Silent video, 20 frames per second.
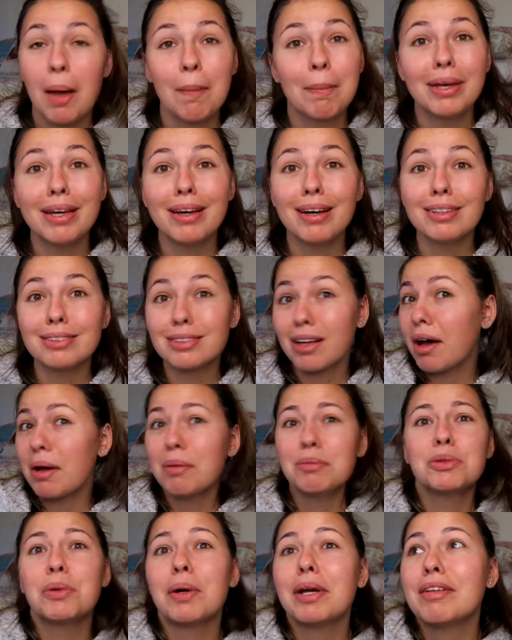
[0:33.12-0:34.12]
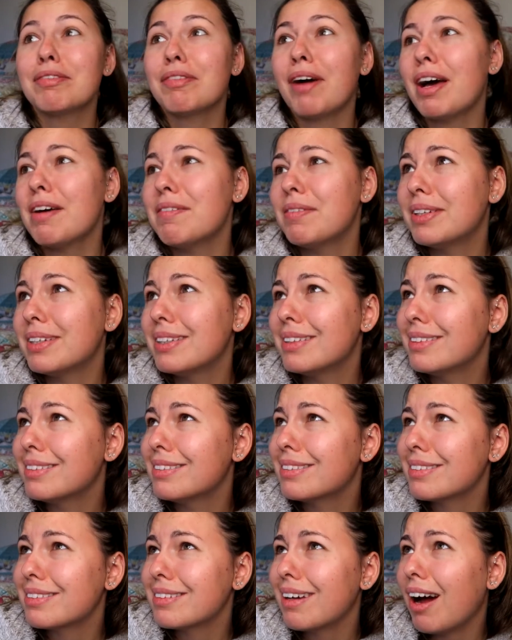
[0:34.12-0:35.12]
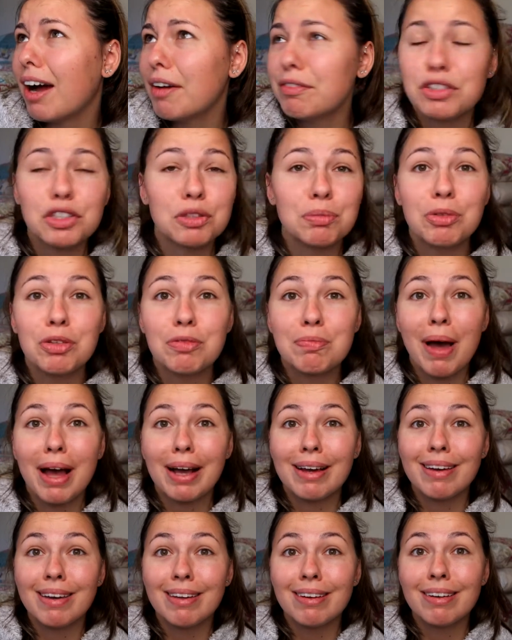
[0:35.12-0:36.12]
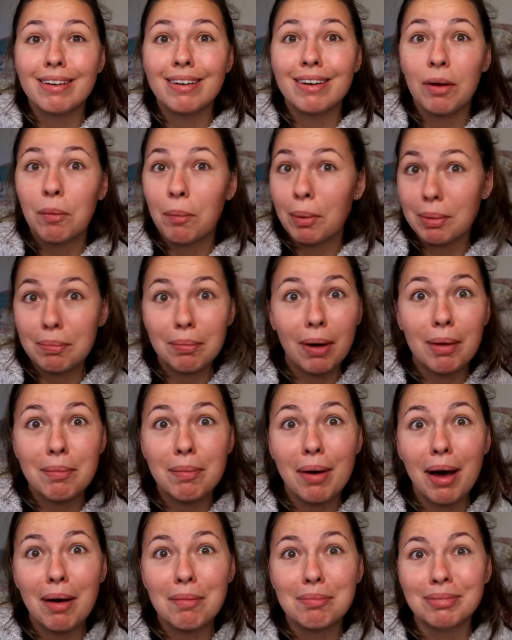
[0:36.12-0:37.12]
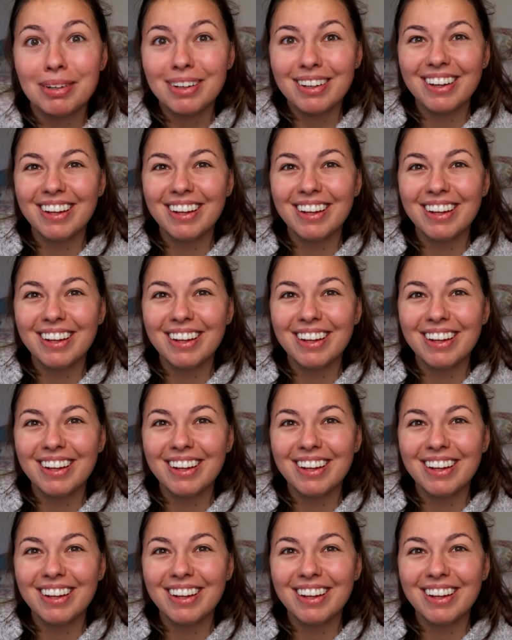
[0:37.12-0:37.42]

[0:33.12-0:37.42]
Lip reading: because I'm 25 and I've just moved back in with my mum.